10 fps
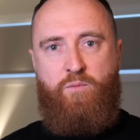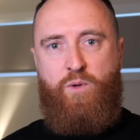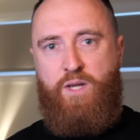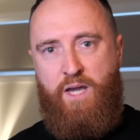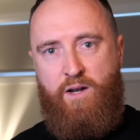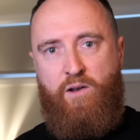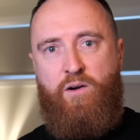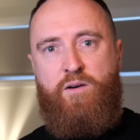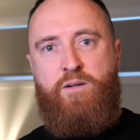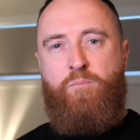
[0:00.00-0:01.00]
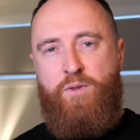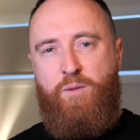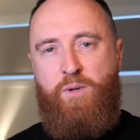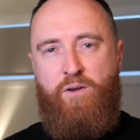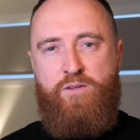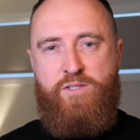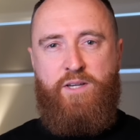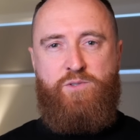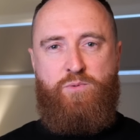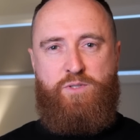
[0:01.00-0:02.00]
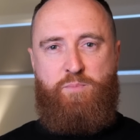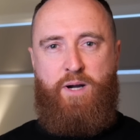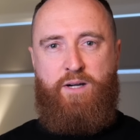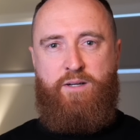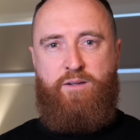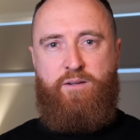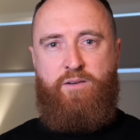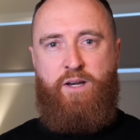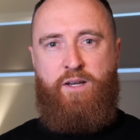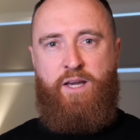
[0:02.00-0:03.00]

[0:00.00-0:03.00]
We'd get along, but there'd be no sexual spark, right?